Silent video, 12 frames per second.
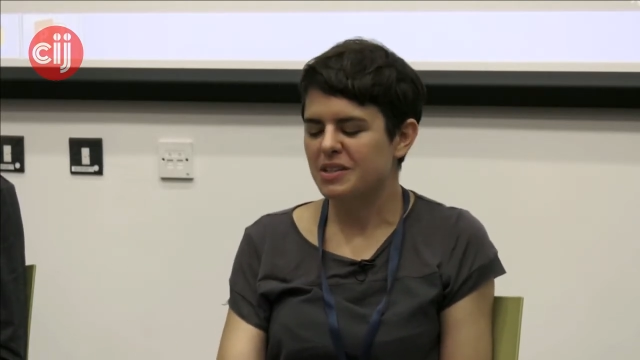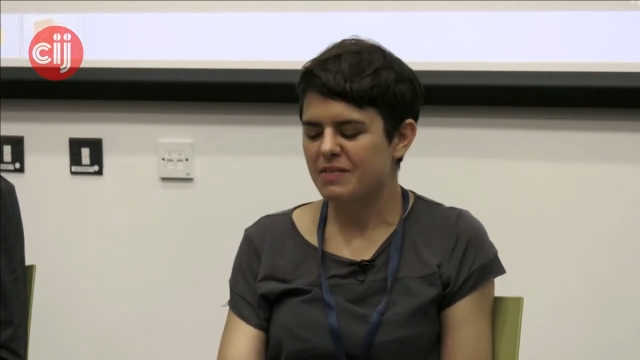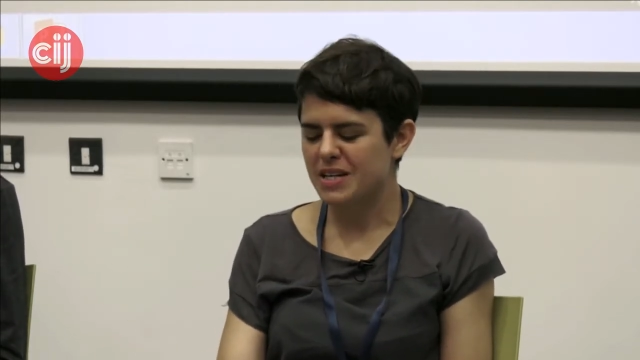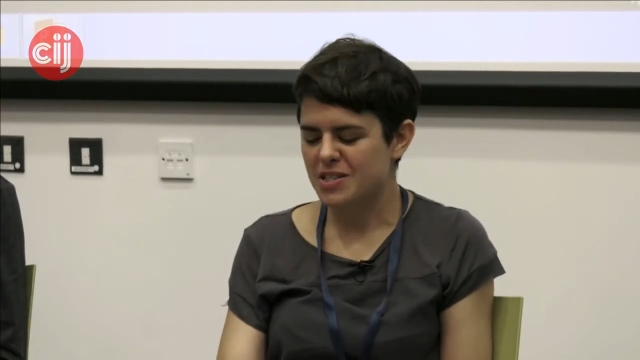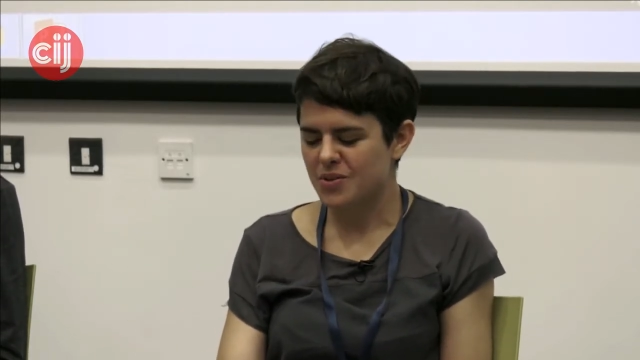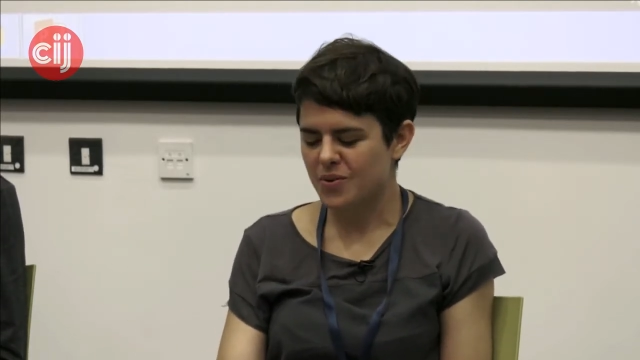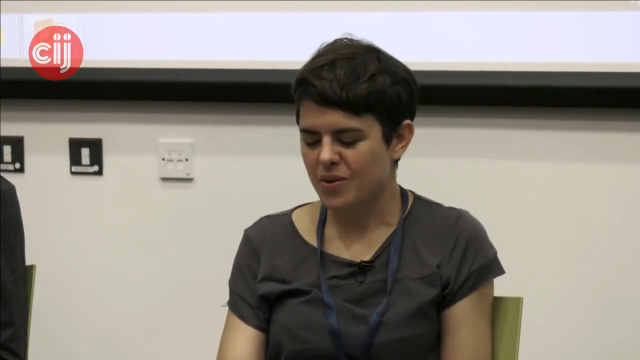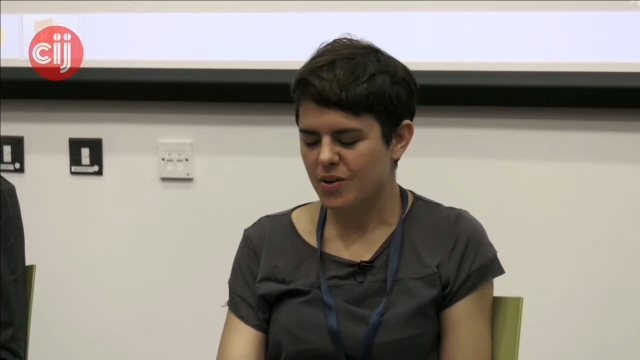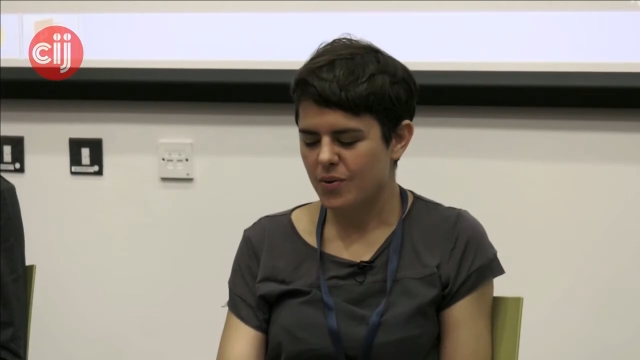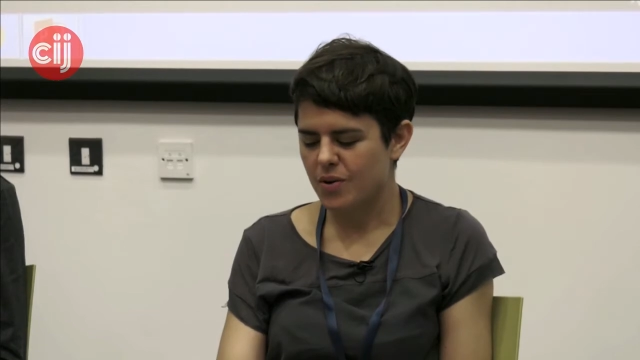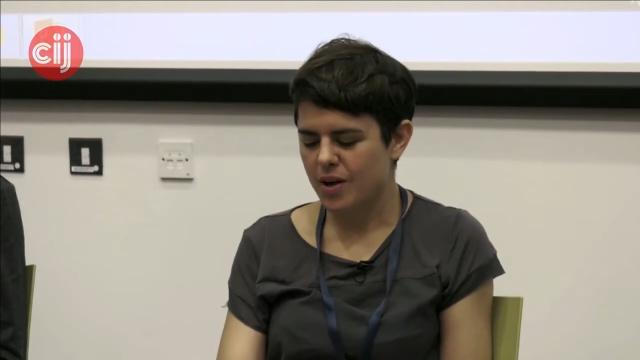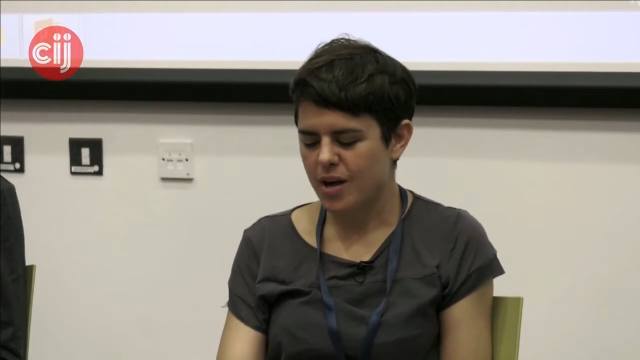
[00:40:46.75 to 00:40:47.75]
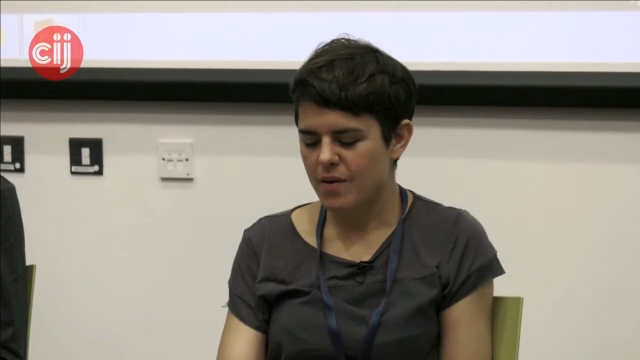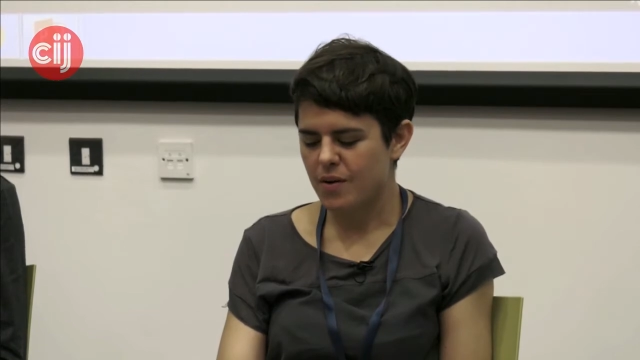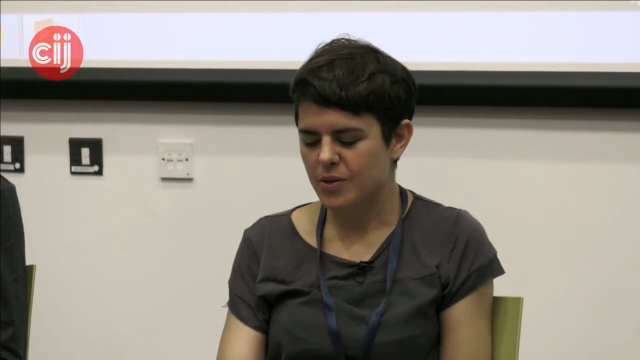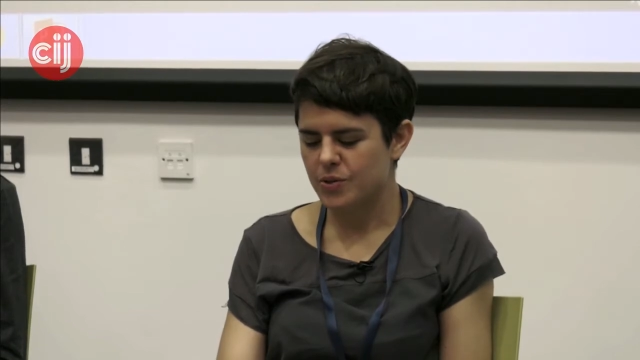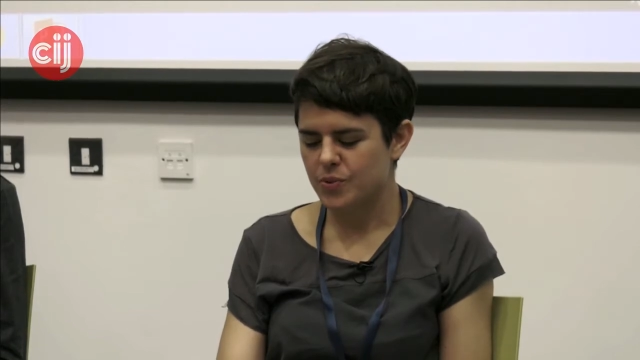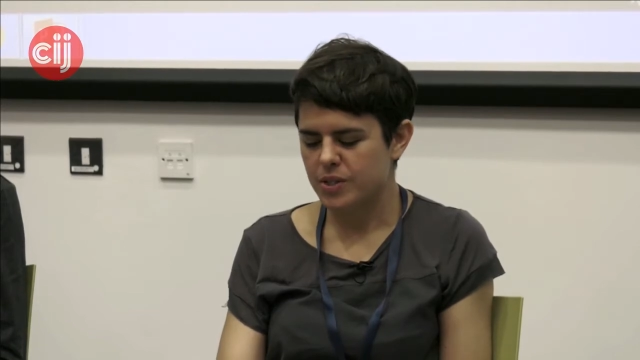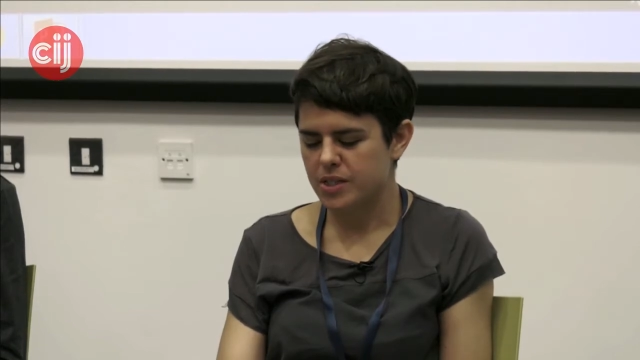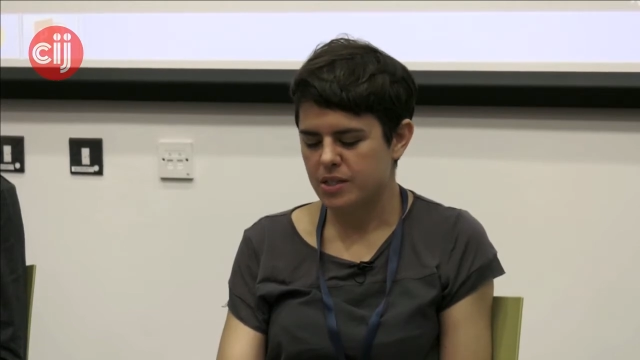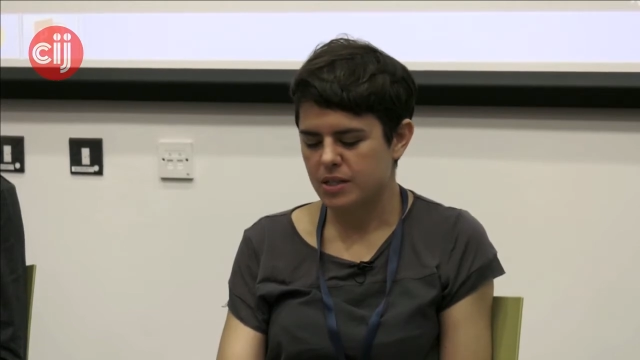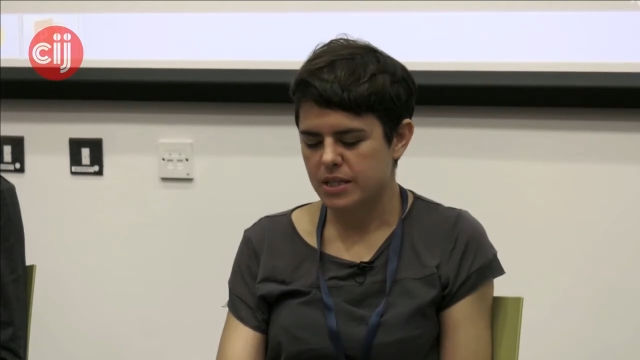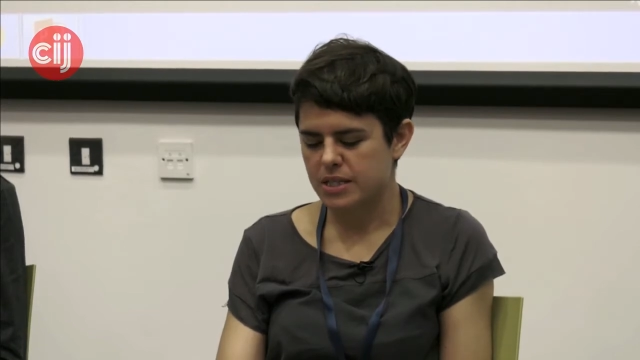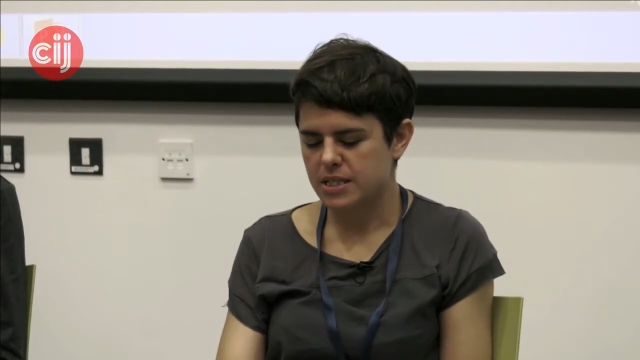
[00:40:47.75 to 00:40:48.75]
events who are co-owners, which is
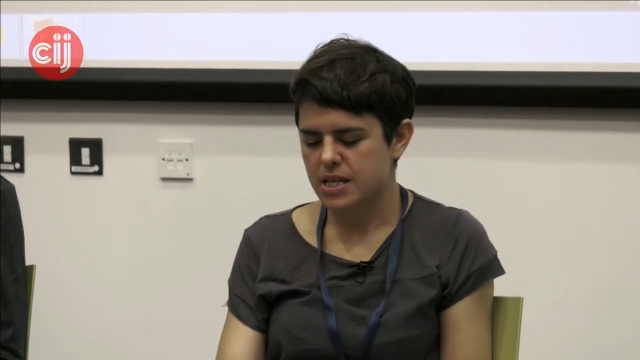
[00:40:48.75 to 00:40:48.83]
nice.